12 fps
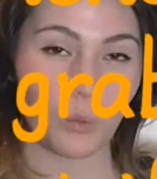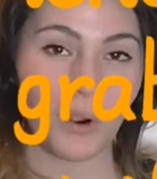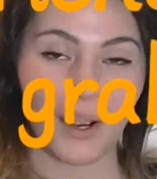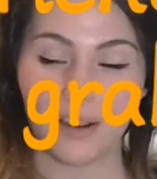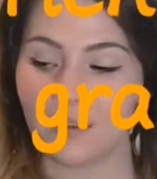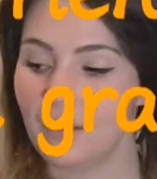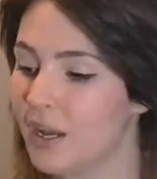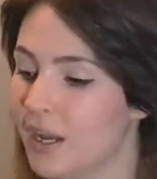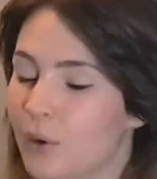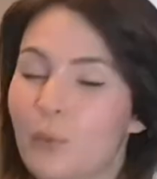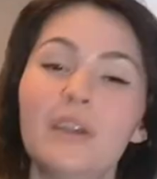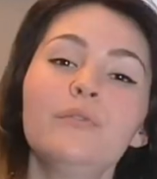While
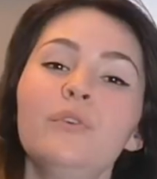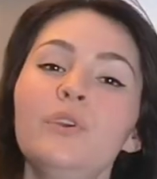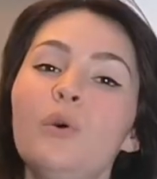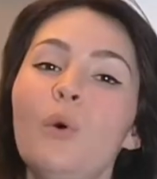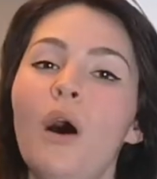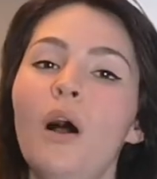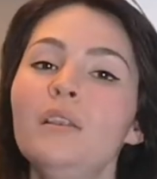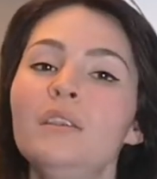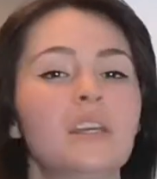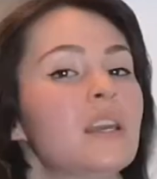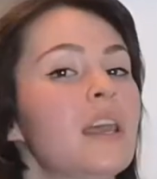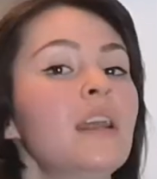I wait for you all
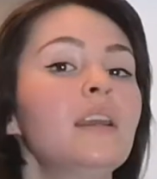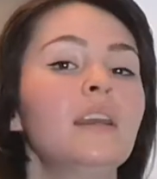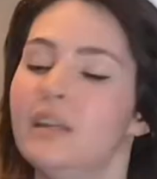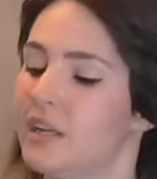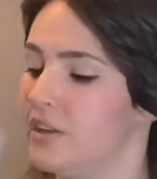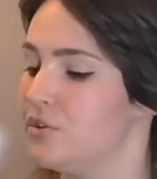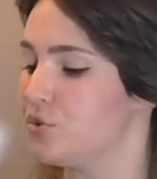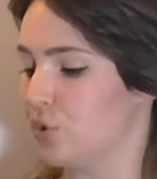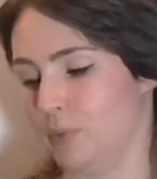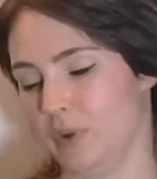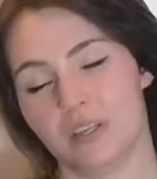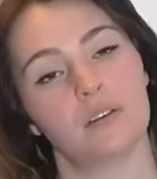to get an
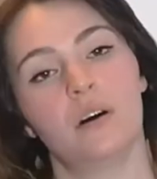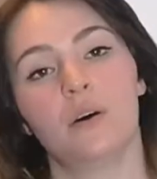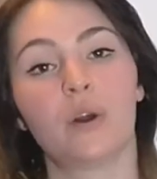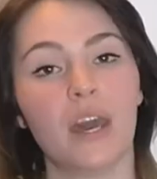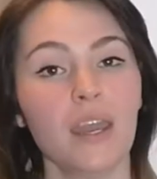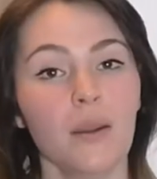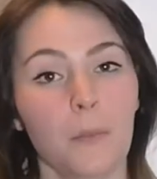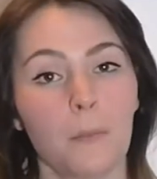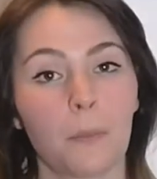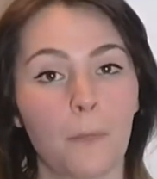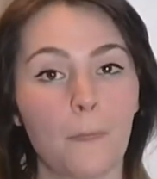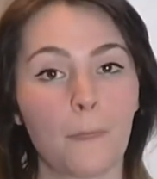instrument, okay?
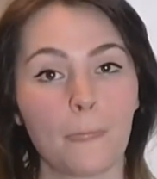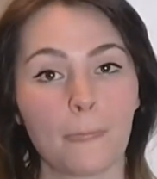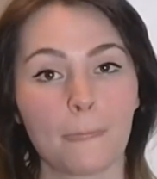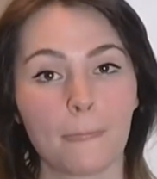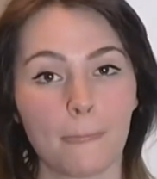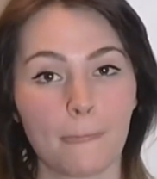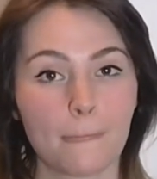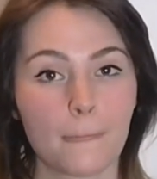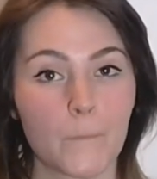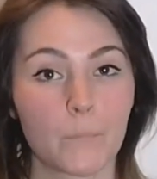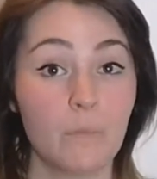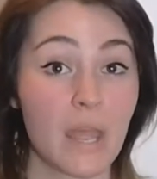
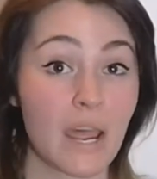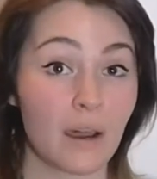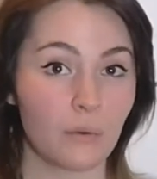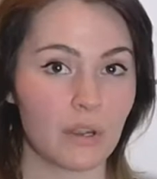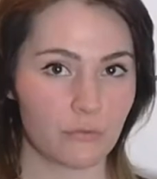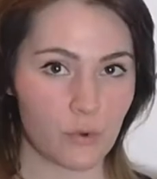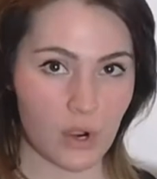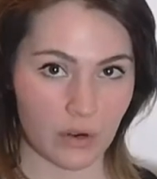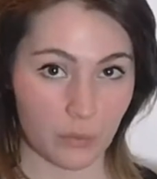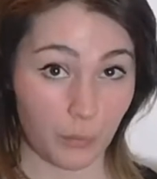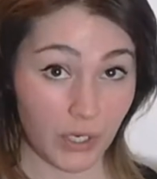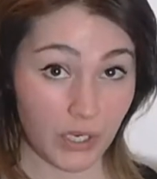Now, if
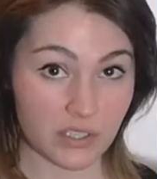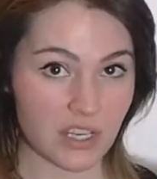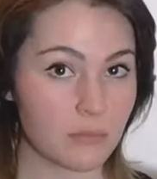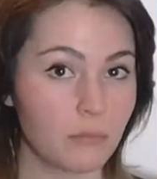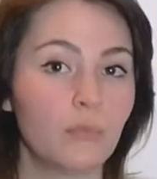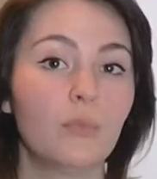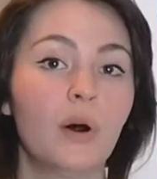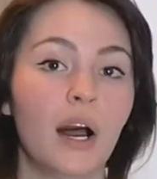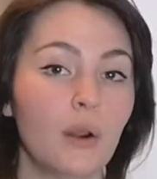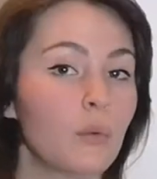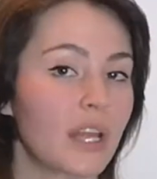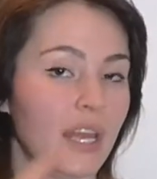we're in person,
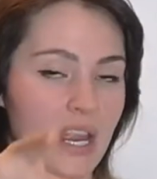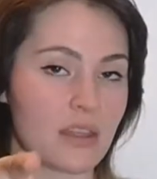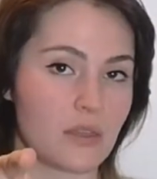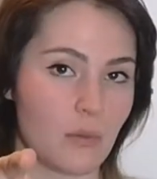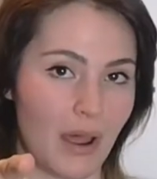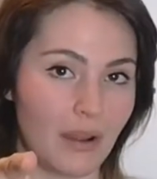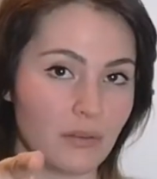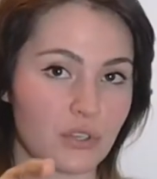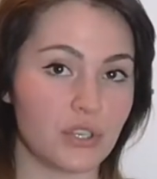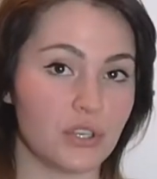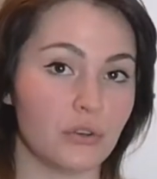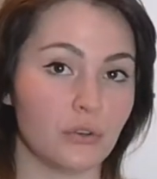I will hand them
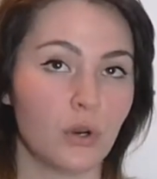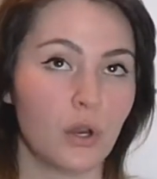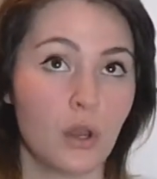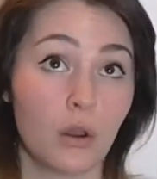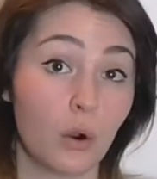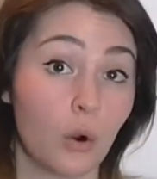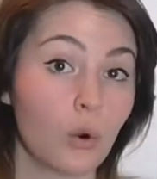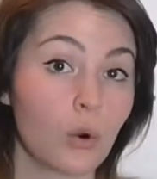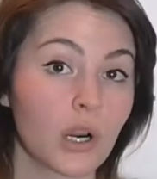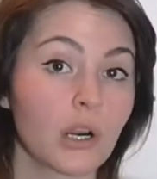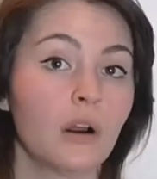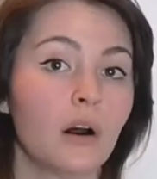out to you.
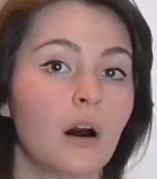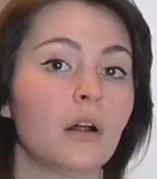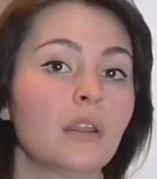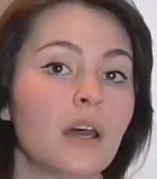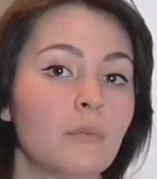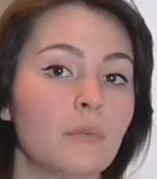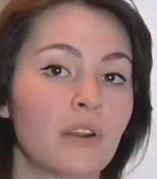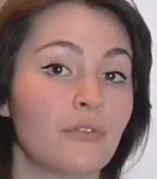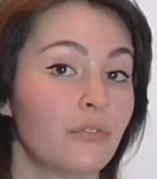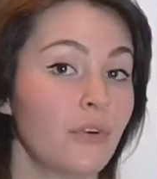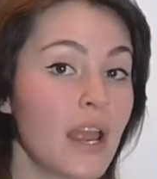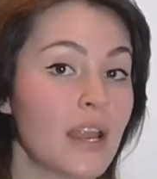Or I'll let my
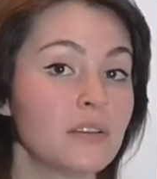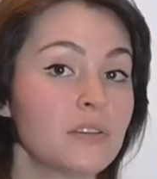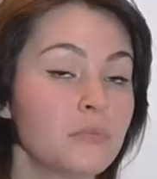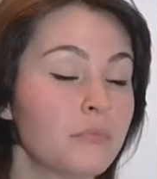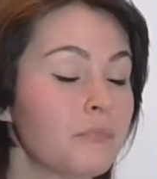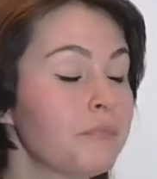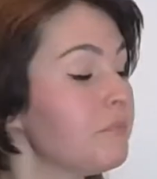friend,